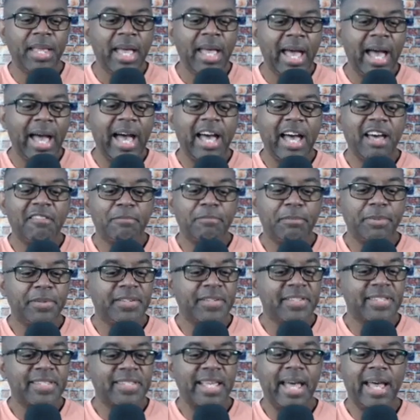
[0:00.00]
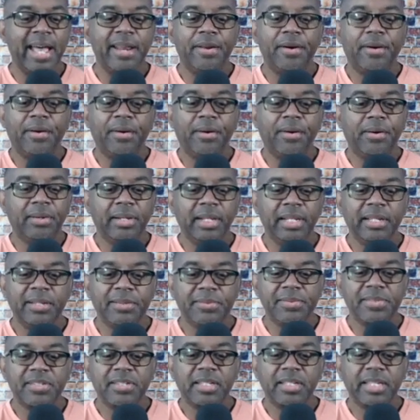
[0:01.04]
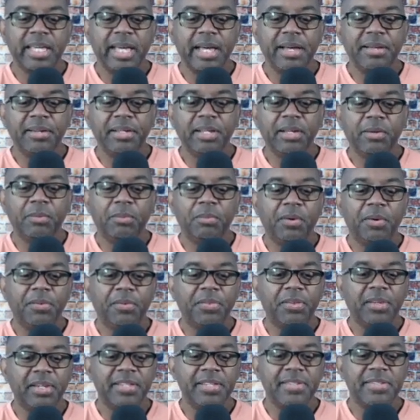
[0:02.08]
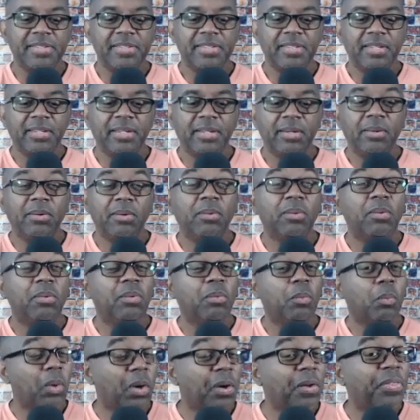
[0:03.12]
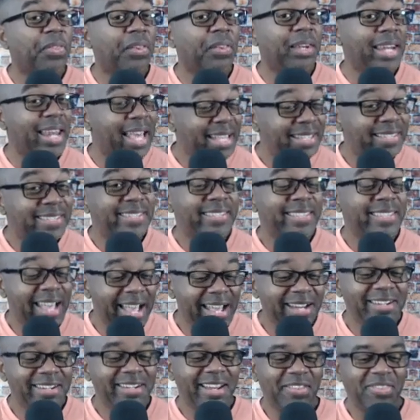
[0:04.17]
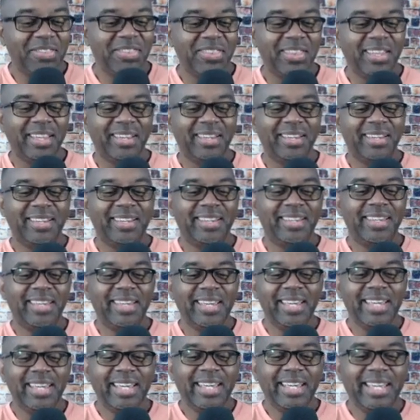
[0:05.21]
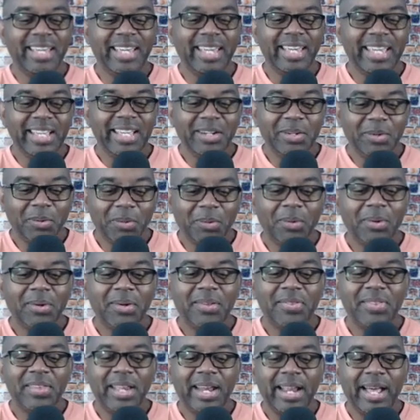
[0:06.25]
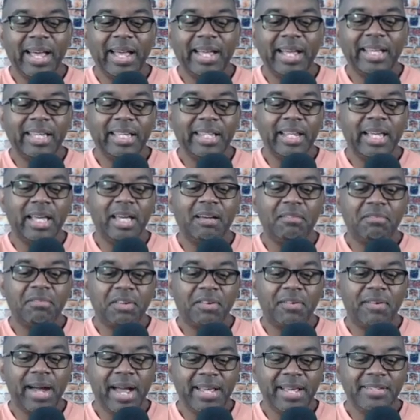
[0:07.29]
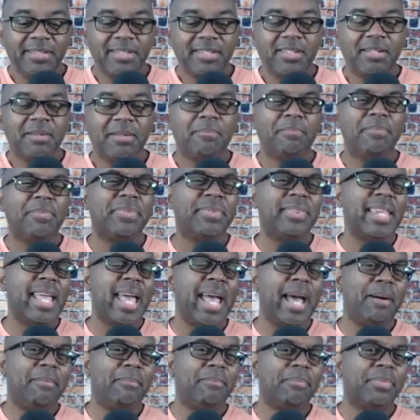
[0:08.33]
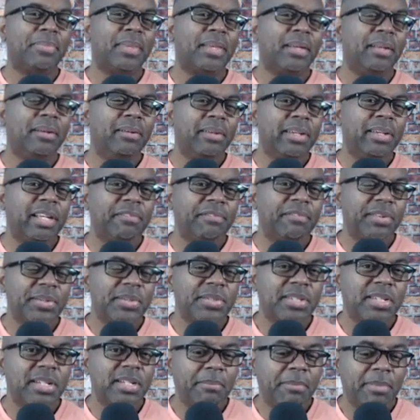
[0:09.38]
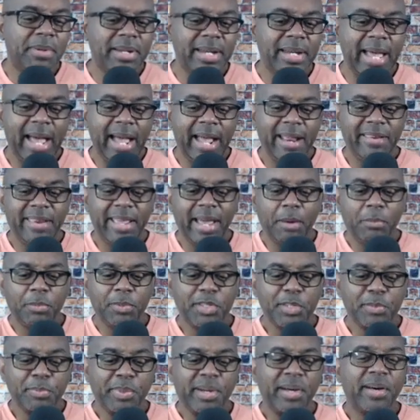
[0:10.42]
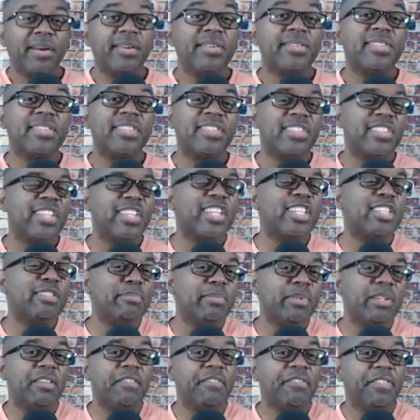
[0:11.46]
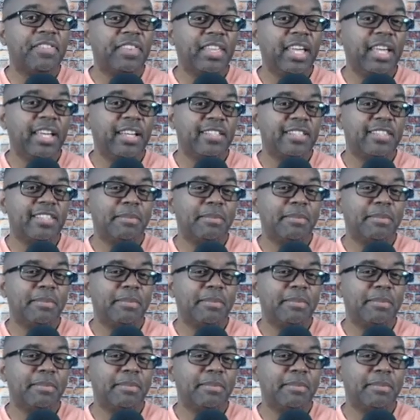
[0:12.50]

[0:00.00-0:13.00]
I have put aside all else, counting it worthless, worthless than nothing, in order that I can have Christ. Now, look at verse number 9. That was Paul's assessment of things.